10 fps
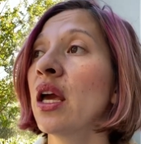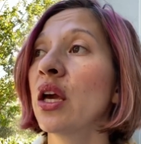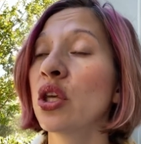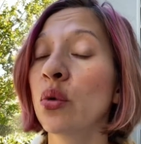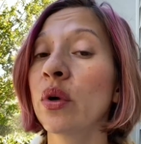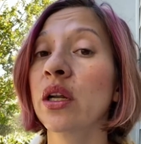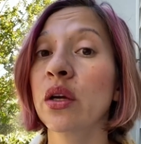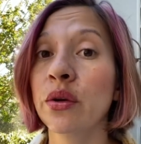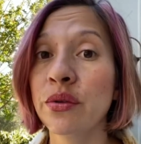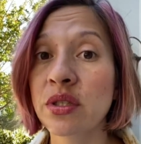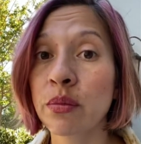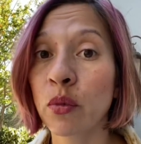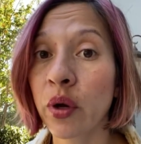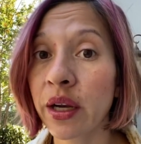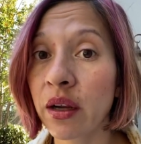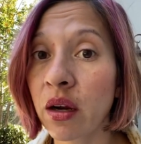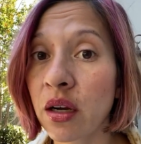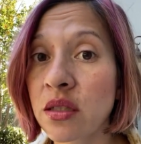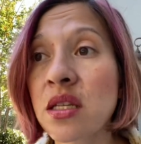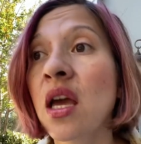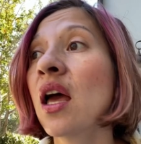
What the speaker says: and you want to go use some credit cards,